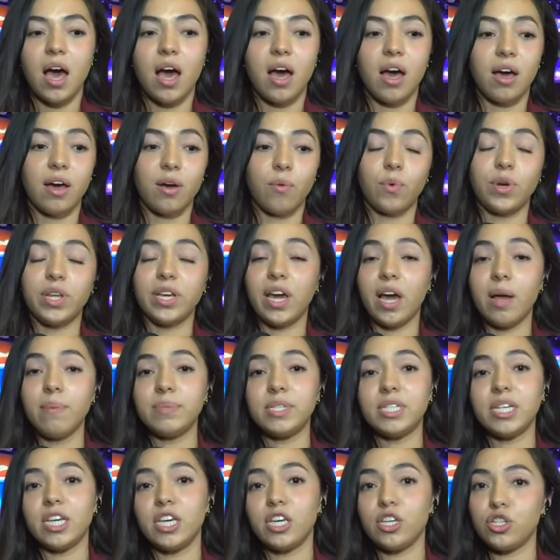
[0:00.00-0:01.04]
Uh, when it
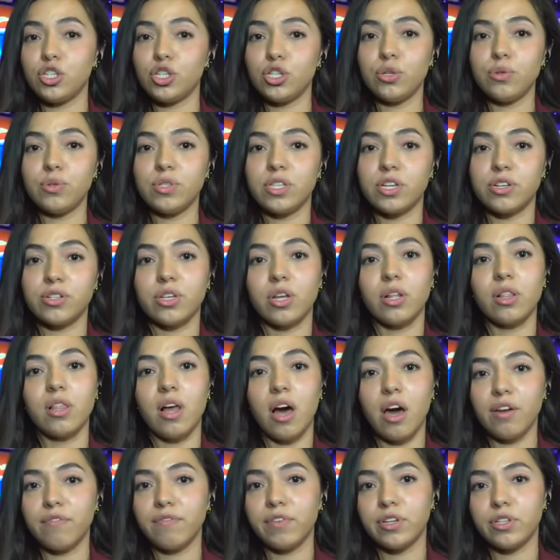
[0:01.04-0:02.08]
comes to issues, there's a
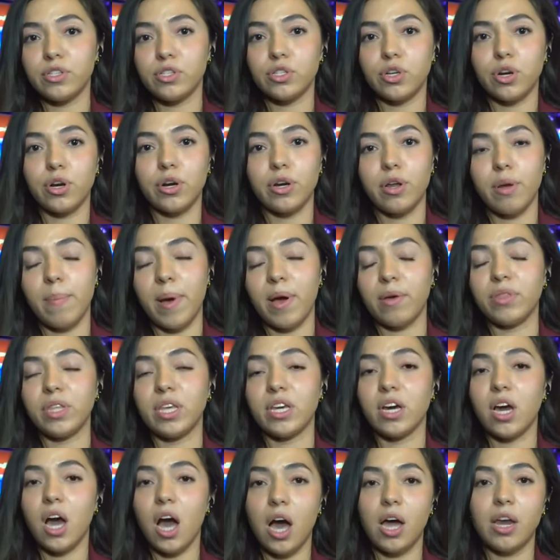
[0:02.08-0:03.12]
lot of concern about
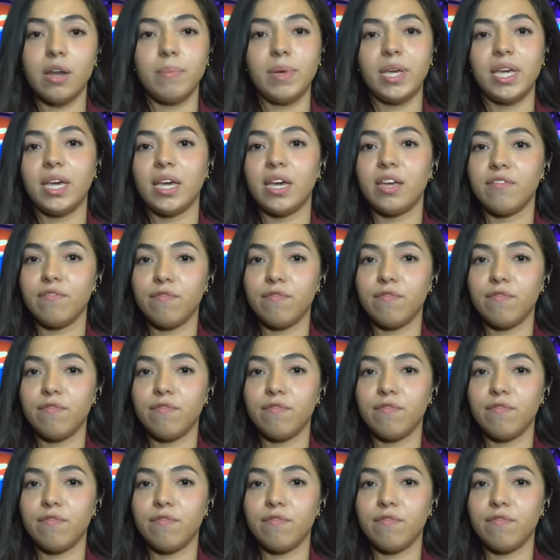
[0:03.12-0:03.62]
the economy,